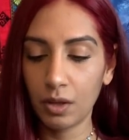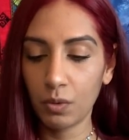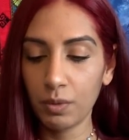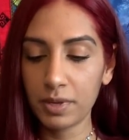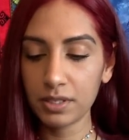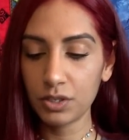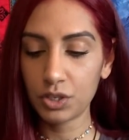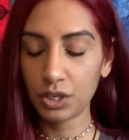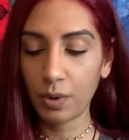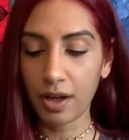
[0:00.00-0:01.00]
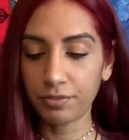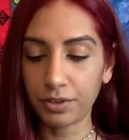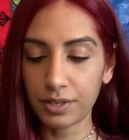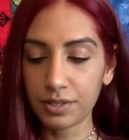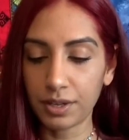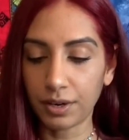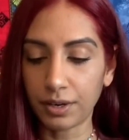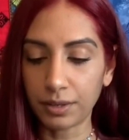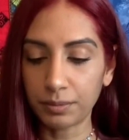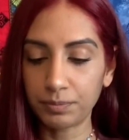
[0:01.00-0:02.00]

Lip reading: What message do you have for us here?